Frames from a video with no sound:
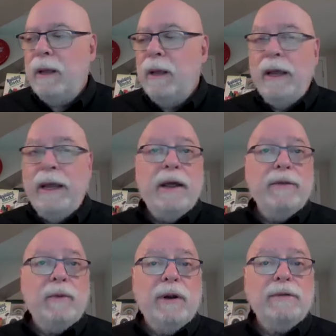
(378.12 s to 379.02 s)
In other
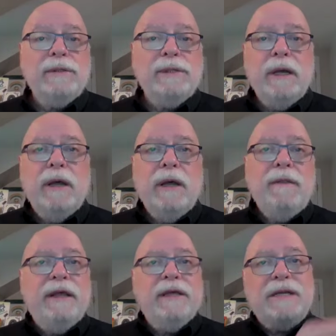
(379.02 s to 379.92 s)
words,
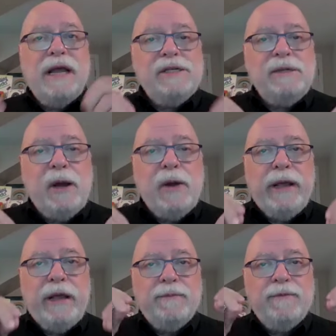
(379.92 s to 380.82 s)
this
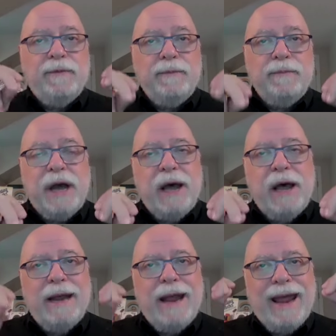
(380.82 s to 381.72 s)
testimony comes from
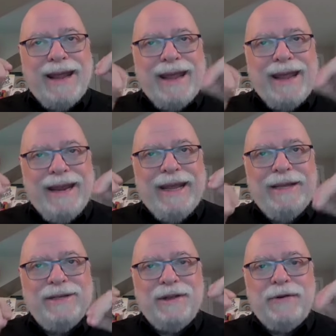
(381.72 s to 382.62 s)
John, and it
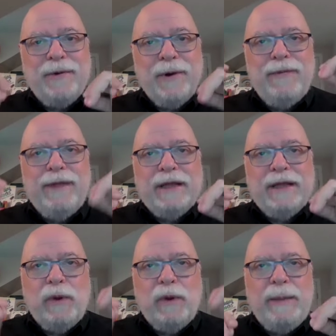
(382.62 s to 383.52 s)
is the truth as
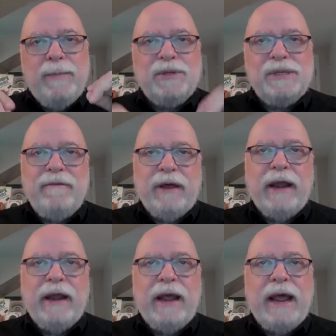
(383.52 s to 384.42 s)
we perceive
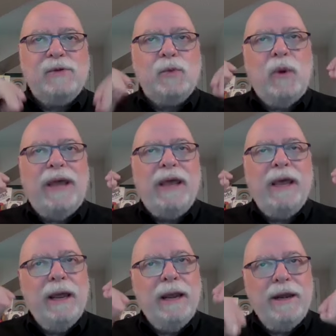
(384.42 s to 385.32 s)
it, as we
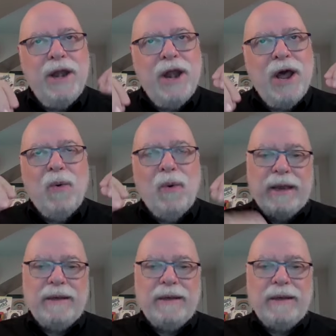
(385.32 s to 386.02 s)
know it.